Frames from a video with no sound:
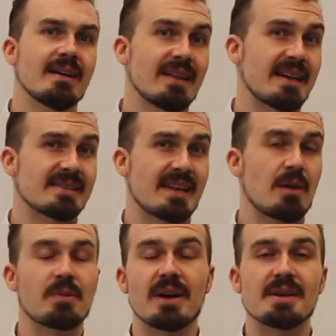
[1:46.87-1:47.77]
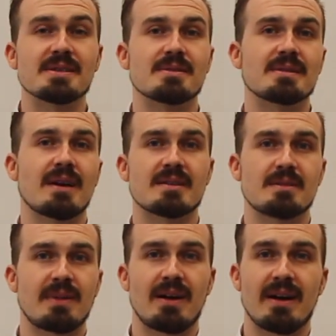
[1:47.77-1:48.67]
Last time we also talked
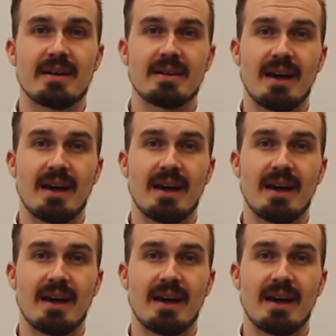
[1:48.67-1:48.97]
about